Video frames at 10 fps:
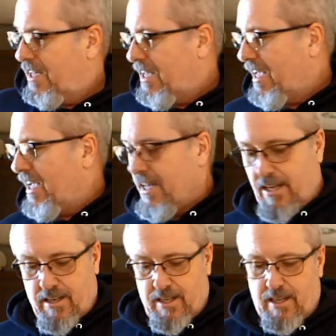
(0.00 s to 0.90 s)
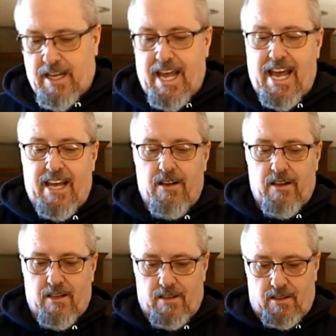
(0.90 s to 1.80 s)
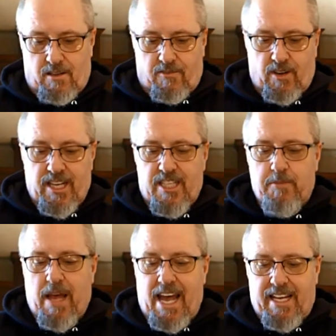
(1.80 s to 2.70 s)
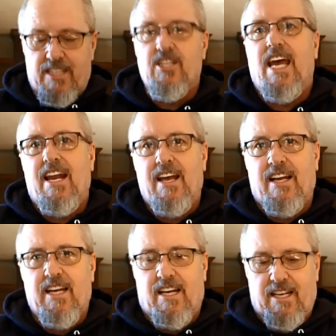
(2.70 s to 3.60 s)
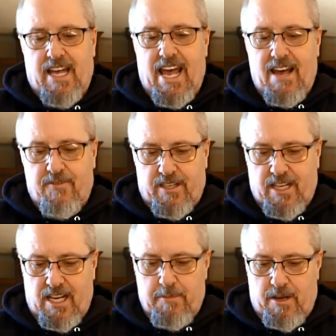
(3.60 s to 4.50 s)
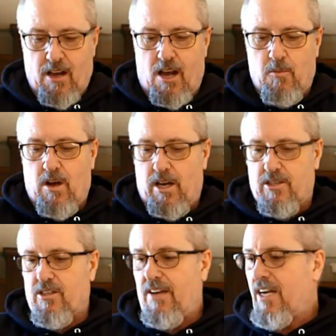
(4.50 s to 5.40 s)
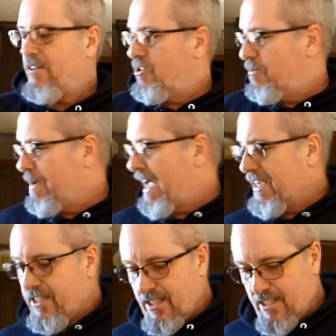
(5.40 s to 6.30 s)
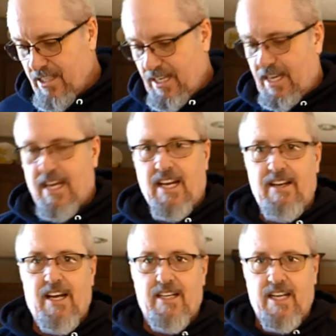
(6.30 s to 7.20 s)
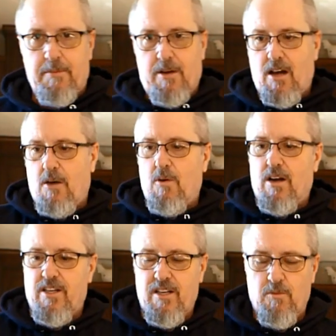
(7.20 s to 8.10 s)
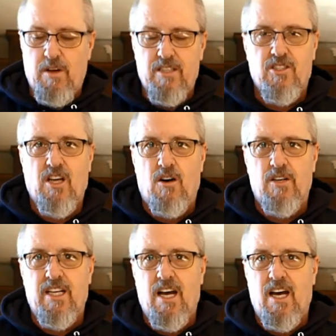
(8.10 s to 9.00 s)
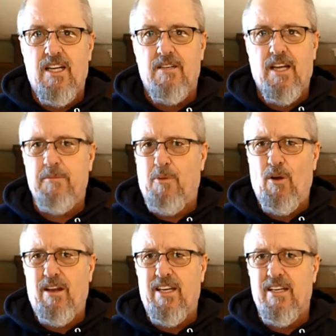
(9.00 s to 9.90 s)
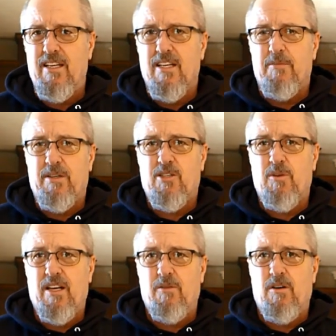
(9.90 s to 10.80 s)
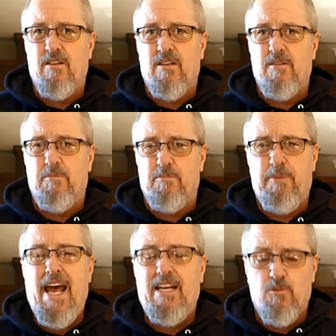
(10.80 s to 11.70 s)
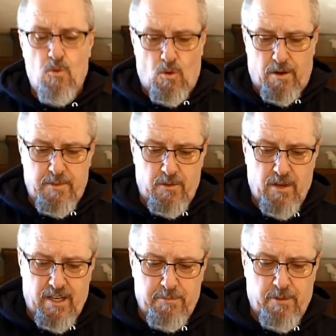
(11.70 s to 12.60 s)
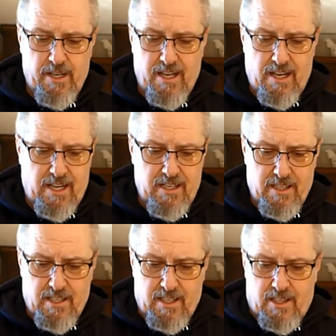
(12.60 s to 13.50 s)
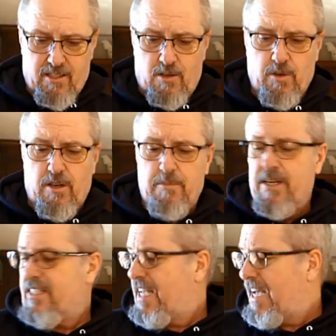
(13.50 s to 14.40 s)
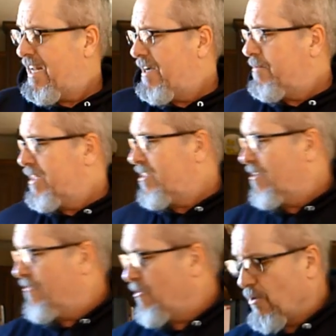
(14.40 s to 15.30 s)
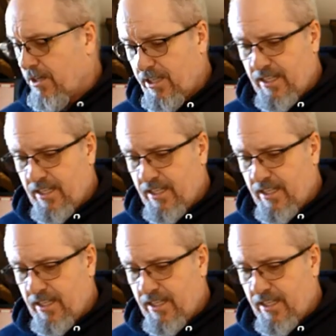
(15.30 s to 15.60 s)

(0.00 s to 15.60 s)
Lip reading: and add, for each package, you add a half a cup of hot water. So I've got 2 packages, and I got a cup of hot water. You don't want it scalding hot, like boiling, but you want it past warm. You want it pretty hot. So we're gonna mix that up, get you a fork,